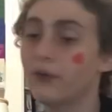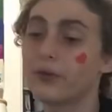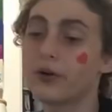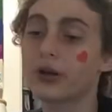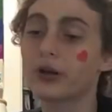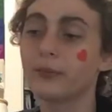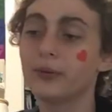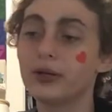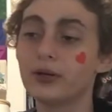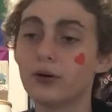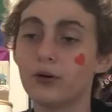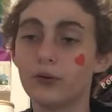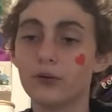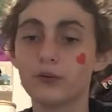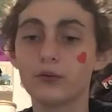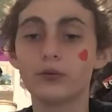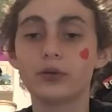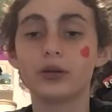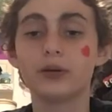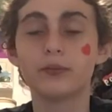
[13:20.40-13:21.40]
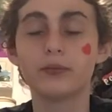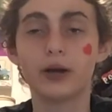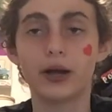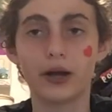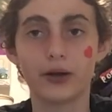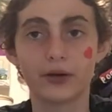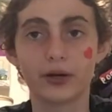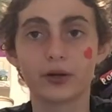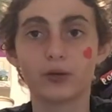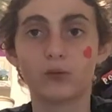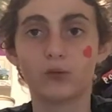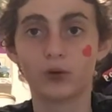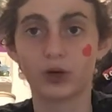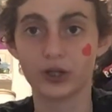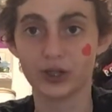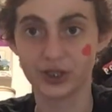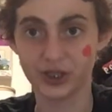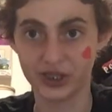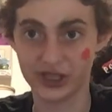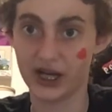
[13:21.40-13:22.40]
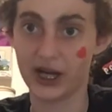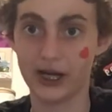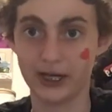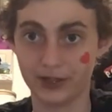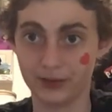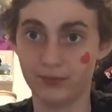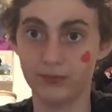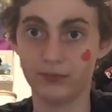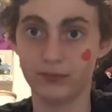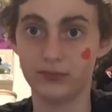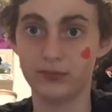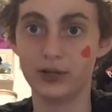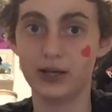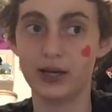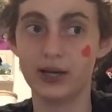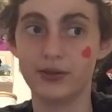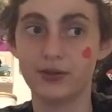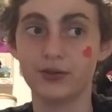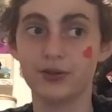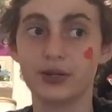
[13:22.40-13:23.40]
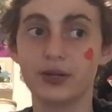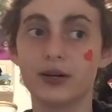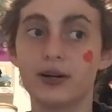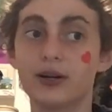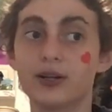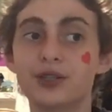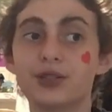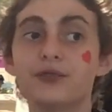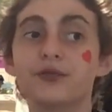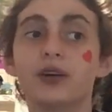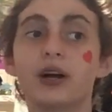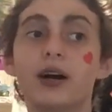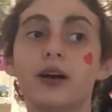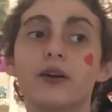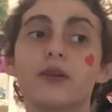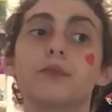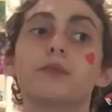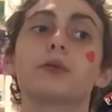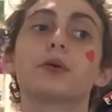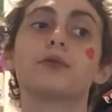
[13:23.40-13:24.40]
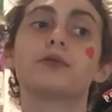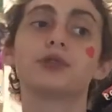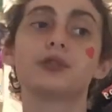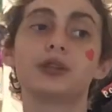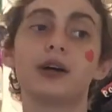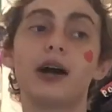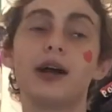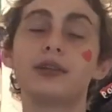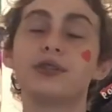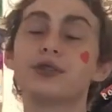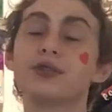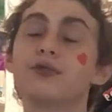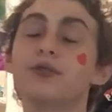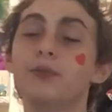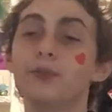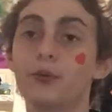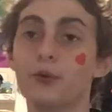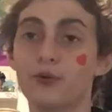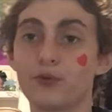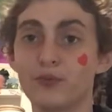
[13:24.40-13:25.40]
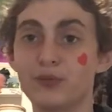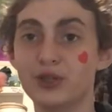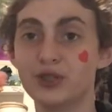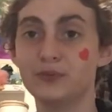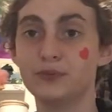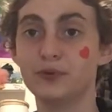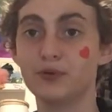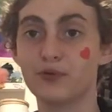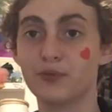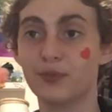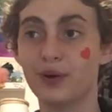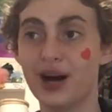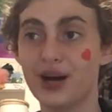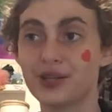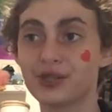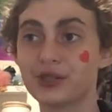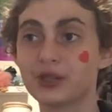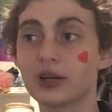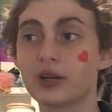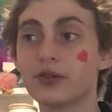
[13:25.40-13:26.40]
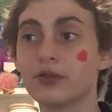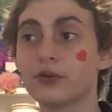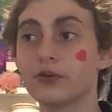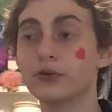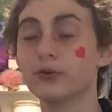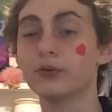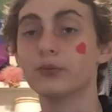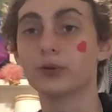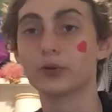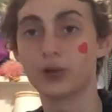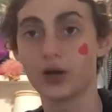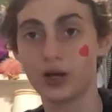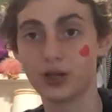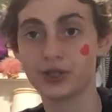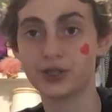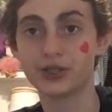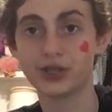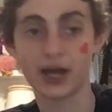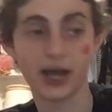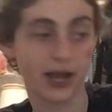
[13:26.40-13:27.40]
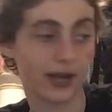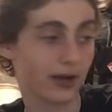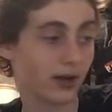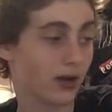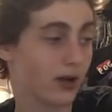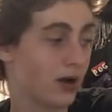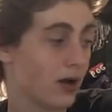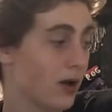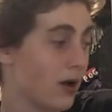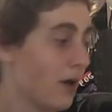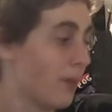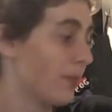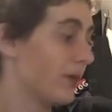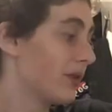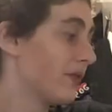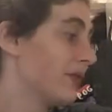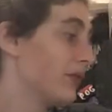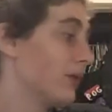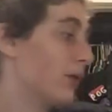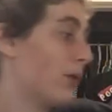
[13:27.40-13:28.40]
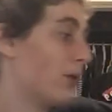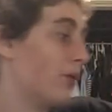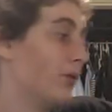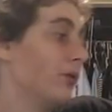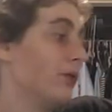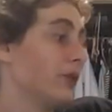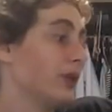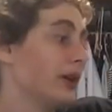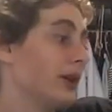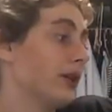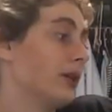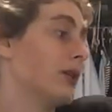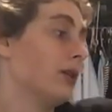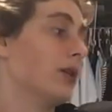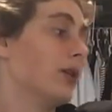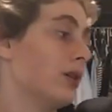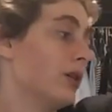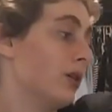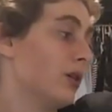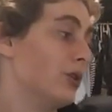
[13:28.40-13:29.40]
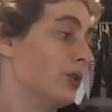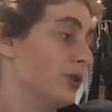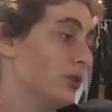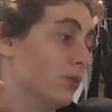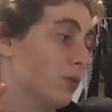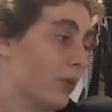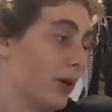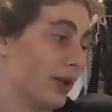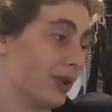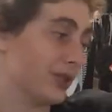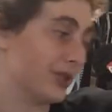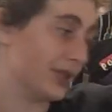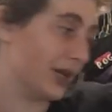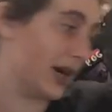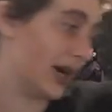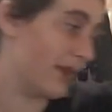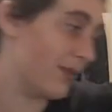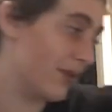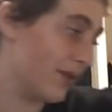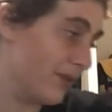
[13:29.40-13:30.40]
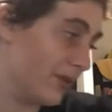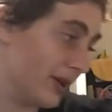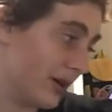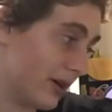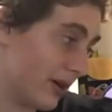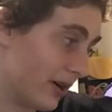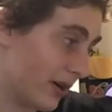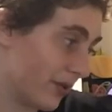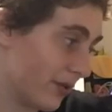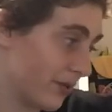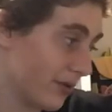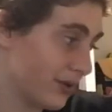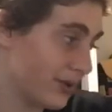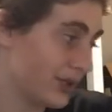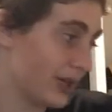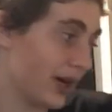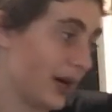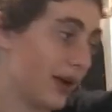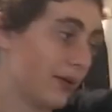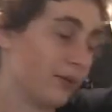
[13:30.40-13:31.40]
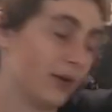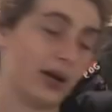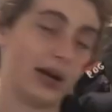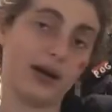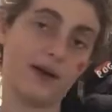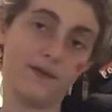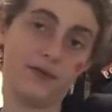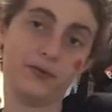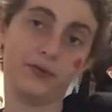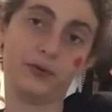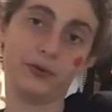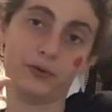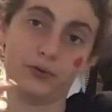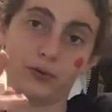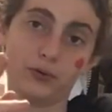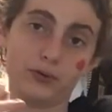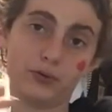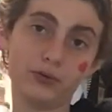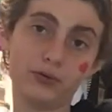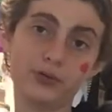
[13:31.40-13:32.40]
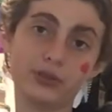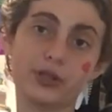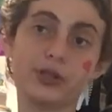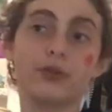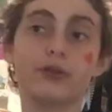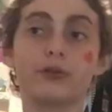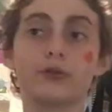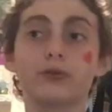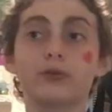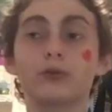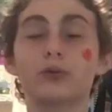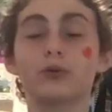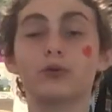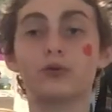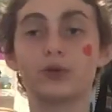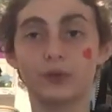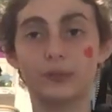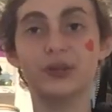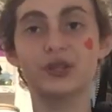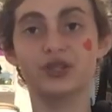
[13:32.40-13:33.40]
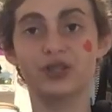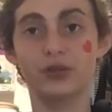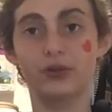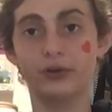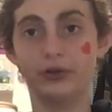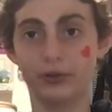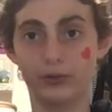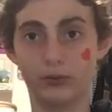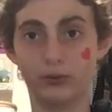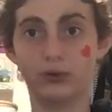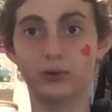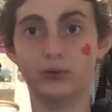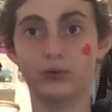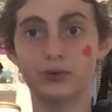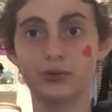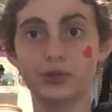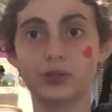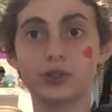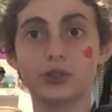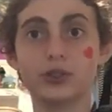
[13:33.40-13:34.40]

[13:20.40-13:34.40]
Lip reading: would recommend only ironing one side, and then as if you iron both sides, then they'll both be smooth plastic and the glue will not stay. But if you only do one side, then the other side will have the little holes and the glue will grip into the little holes.